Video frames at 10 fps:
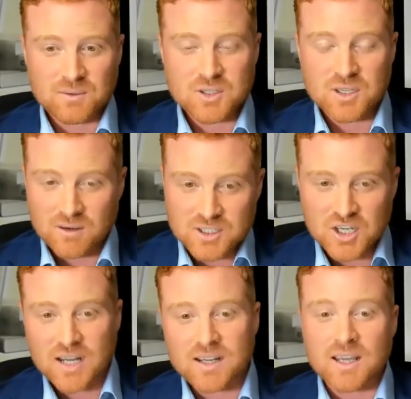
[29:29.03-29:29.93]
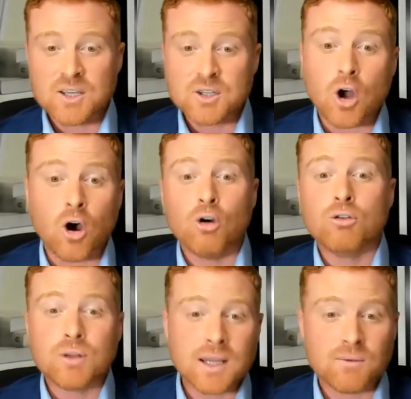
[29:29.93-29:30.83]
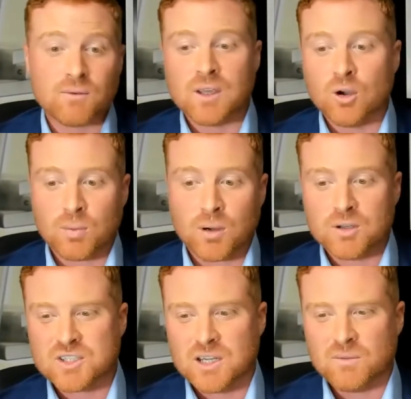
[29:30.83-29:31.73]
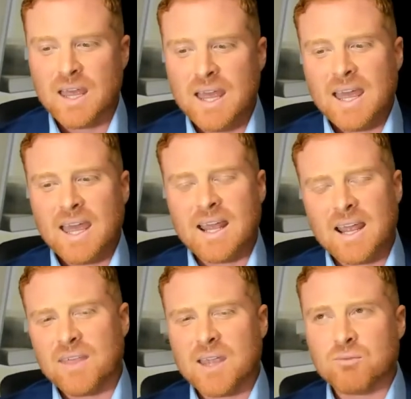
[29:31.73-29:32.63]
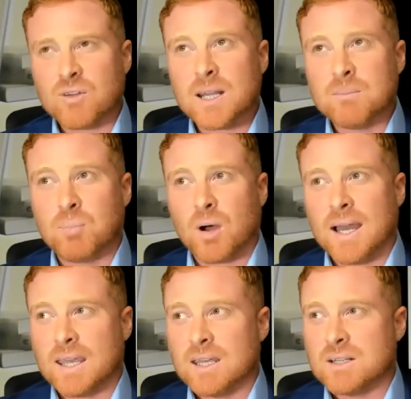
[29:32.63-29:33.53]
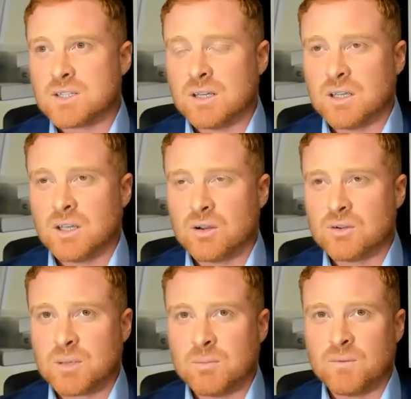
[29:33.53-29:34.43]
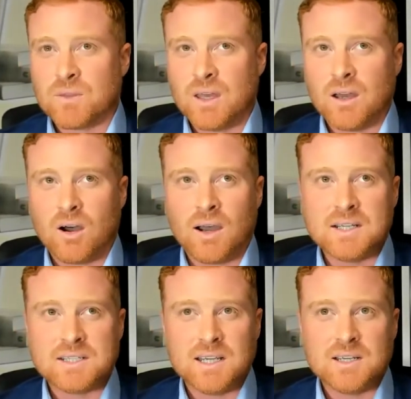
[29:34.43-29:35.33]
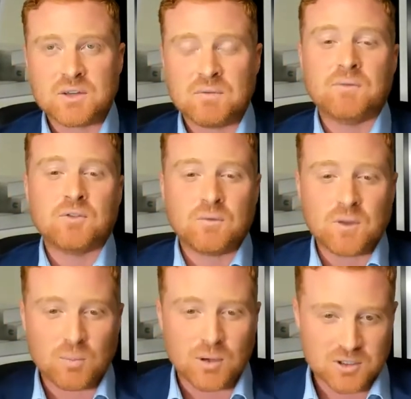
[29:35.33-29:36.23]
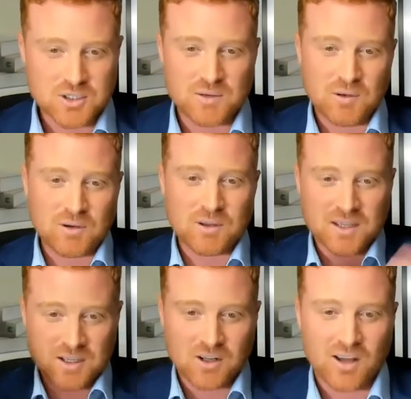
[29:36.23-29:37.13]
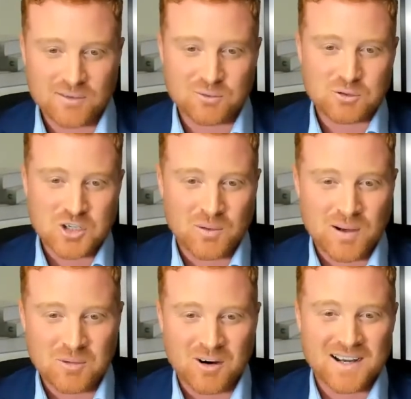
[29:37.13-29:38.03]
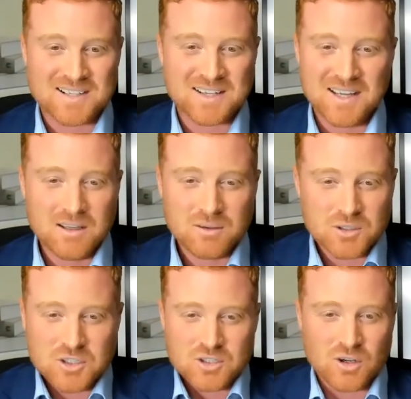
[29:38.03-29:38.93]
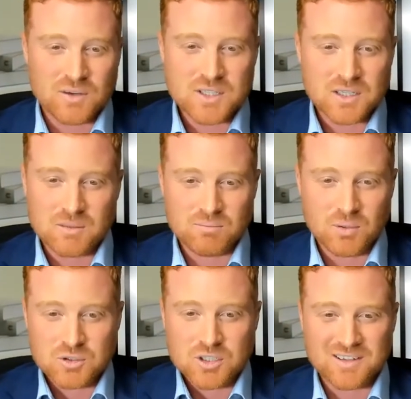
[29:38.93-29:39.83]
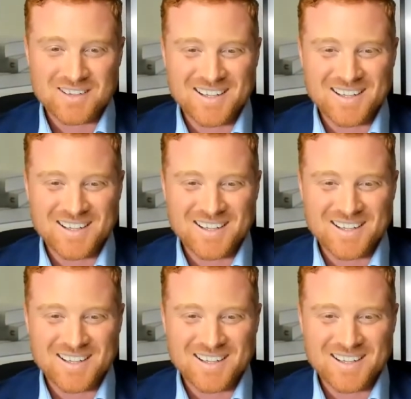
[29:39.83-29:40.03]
So their agenda is only feel positive. And they really buy into, you know, some of the ideas of if you feel positive, everything in your life will show up right, which is obviously bullshit.